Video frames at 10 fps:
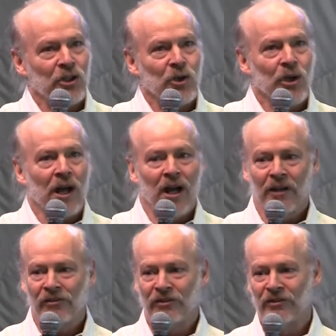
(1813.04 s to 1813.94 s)
your
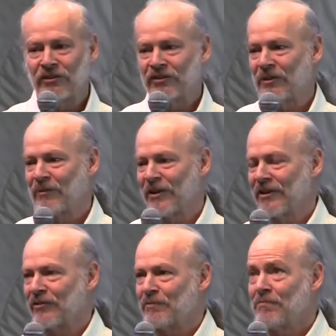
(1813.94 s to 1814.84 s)
consciousness
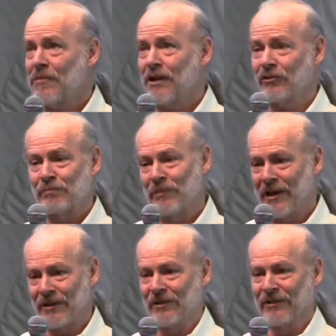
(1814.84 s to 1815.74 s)
something that's much
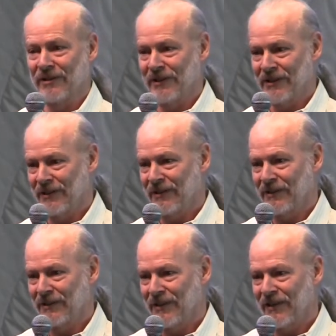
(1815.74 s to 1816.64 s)
better
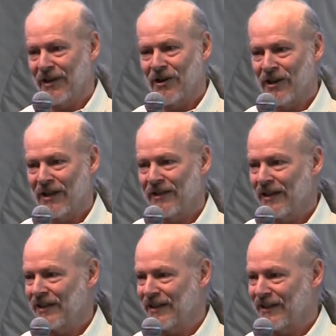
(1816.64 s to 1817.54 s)
than all that
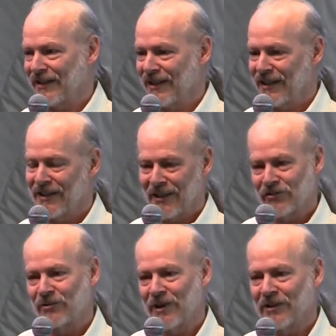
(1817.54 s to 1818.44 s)
thinking, and
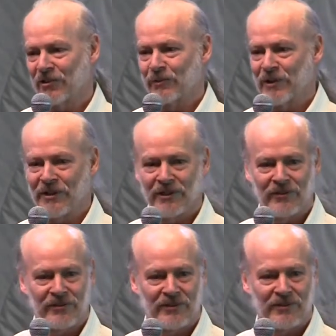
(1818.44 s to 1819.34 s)
that's direct
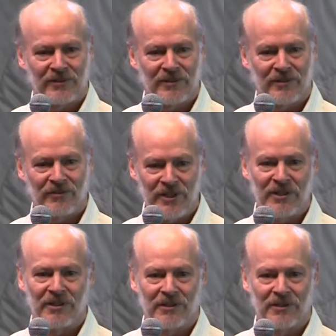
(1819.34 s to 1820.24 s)
experience.
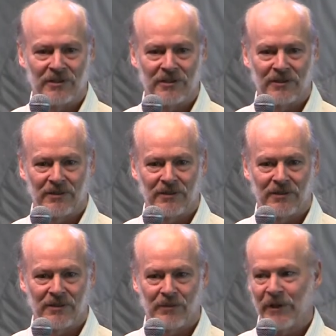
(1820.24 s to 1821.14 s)
Feel.
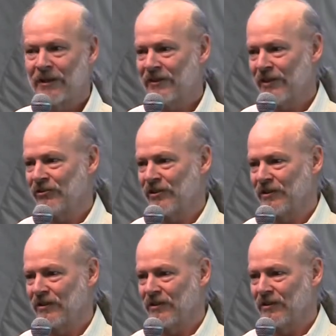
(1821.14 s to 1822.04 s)
Pay attention.